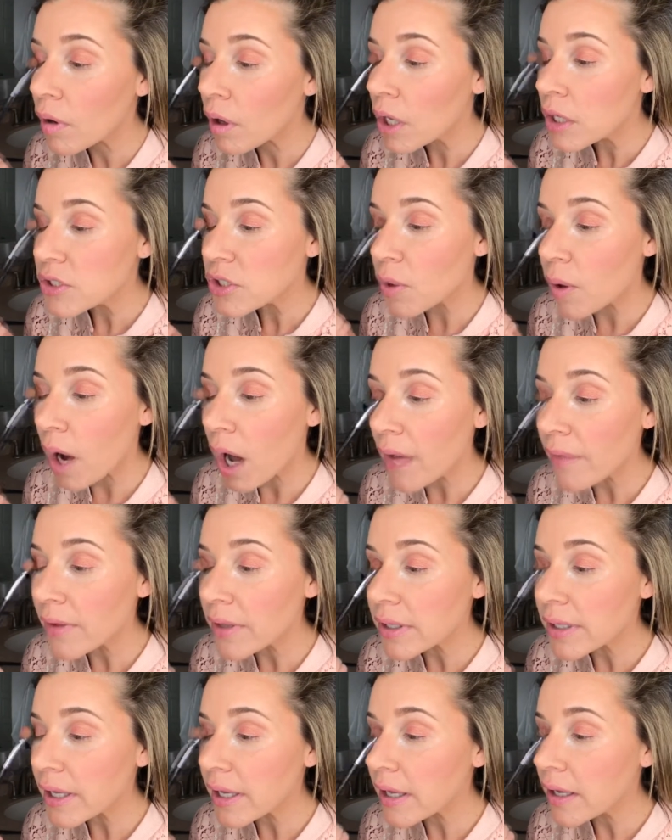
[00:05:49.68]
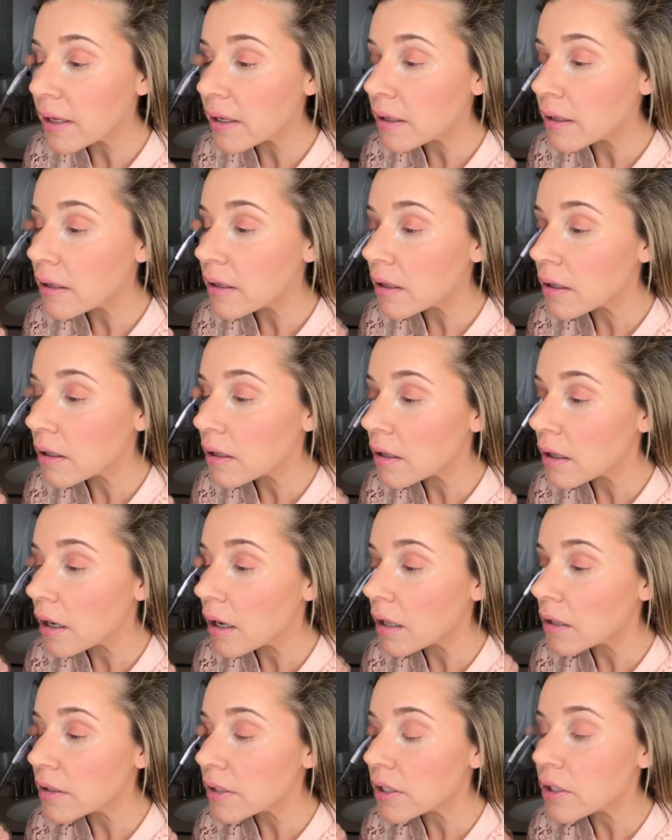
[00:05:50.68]
So on the lid,
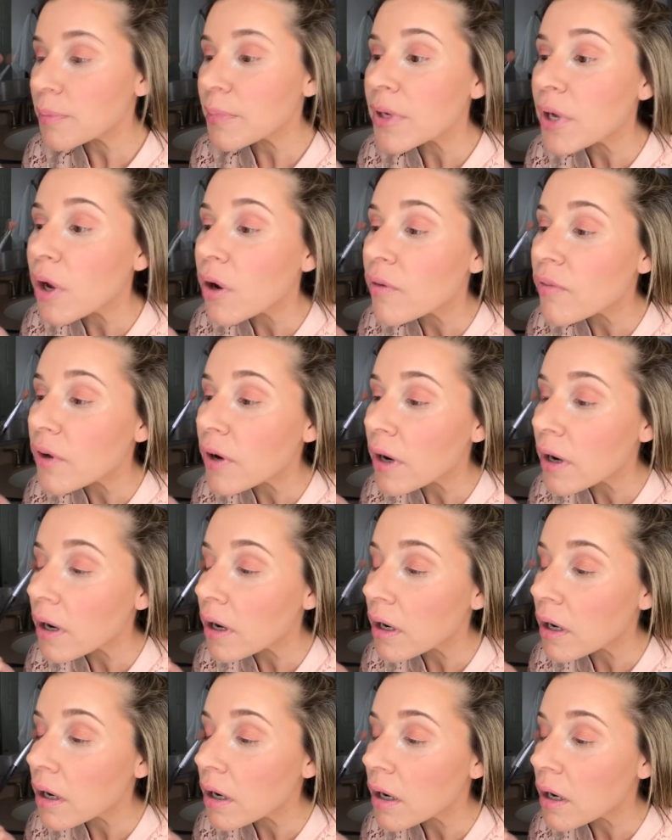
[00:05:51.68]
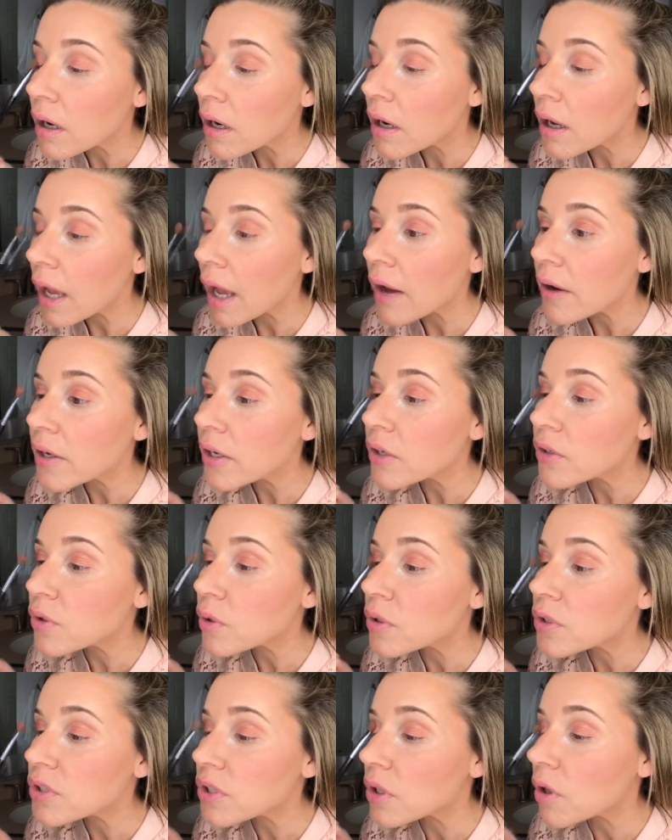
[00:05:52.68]
a little bit over, out here towards the